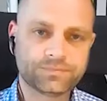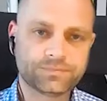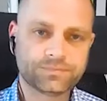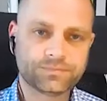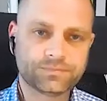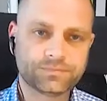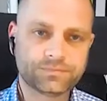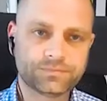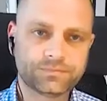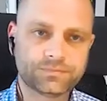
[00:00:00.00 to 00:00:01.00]

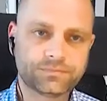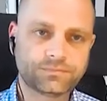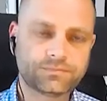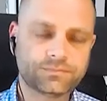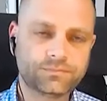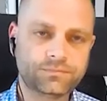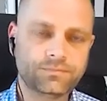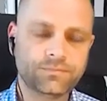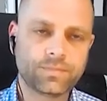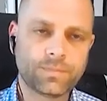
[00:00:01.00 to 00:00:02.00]

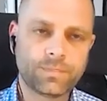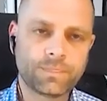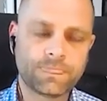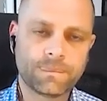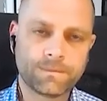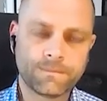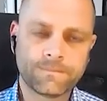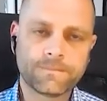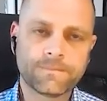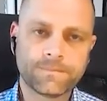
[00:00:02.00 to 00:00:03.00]

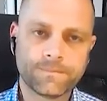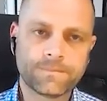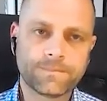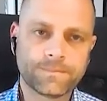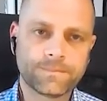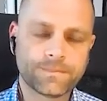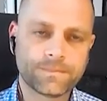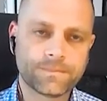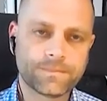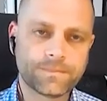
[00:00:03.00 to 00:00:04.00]

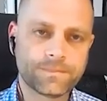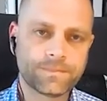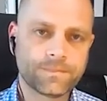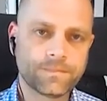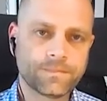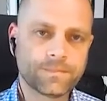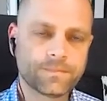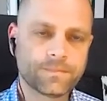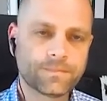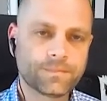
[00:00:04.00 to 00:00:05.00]

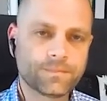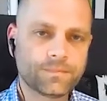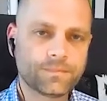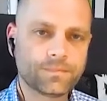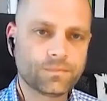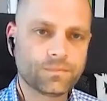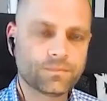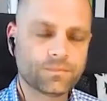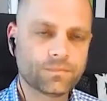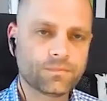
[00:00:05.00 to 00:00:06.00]

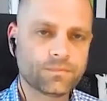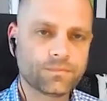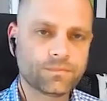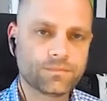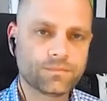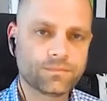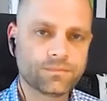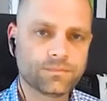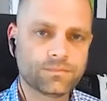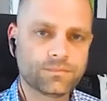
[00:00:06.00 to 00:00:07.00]

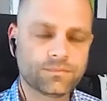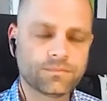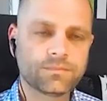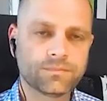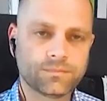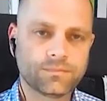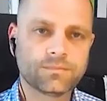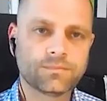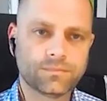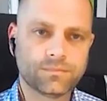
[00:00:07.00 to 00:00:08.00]
[no speech]